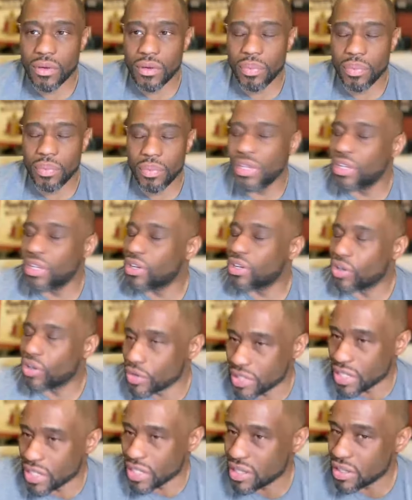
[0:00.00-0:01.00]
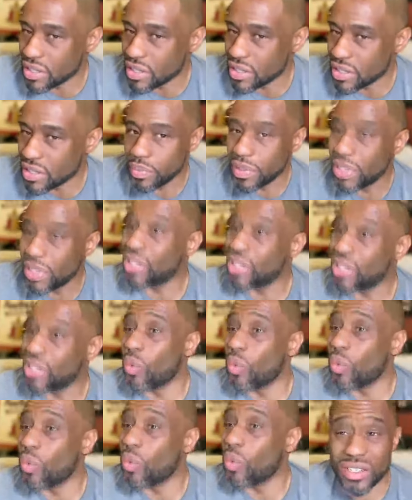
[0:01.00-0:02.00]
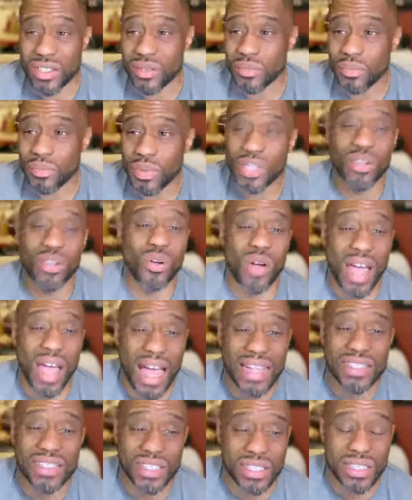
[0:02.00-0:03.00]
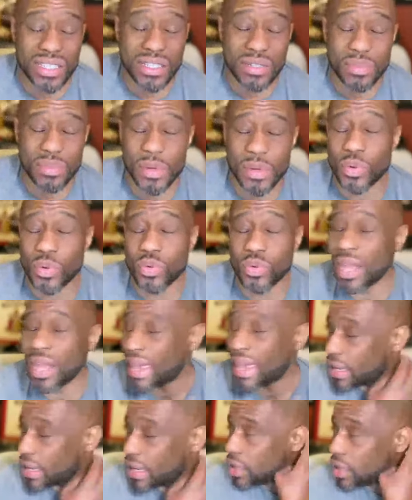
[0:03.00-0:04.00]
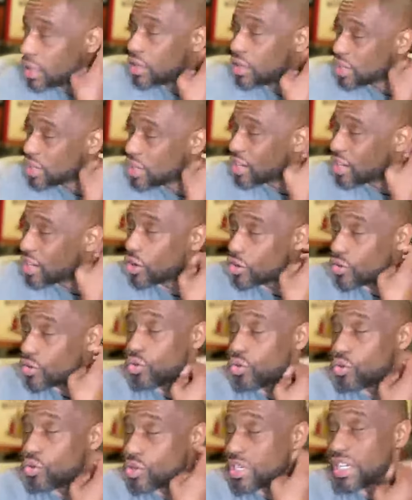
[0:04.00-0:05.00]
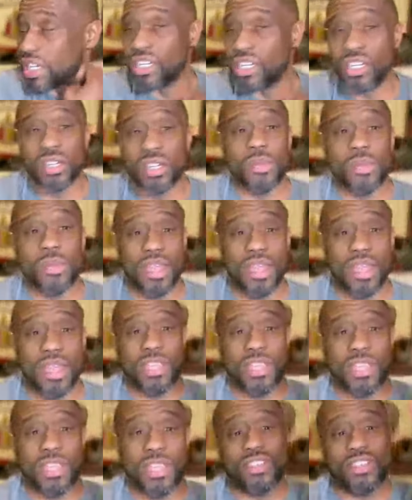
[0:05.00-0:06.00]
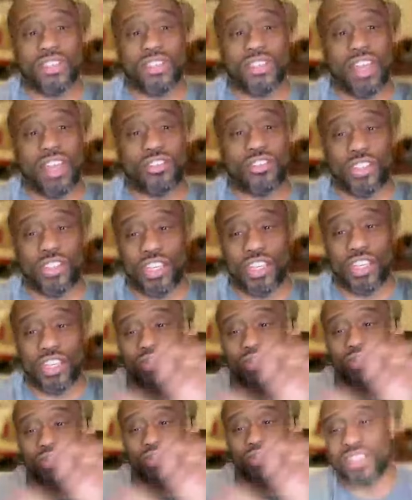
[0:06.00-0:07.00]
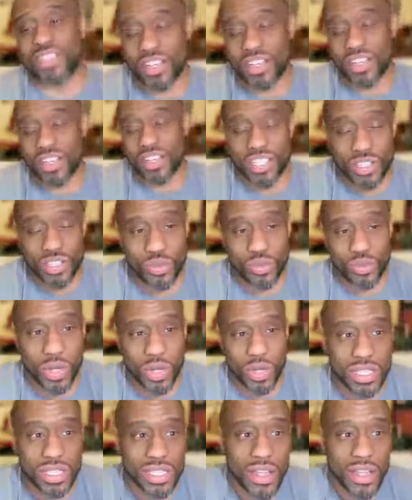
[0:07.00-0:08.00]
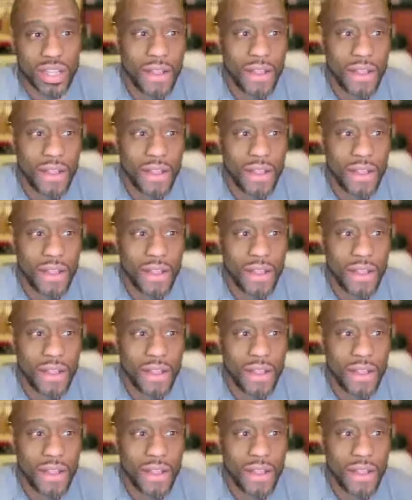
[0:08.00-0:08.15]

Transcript: political resistance, political awareness, political consciousness. People like Jalen Hurts, who said he couldn't make it because of a scheduling issue. Yeah, the scheduling issue was,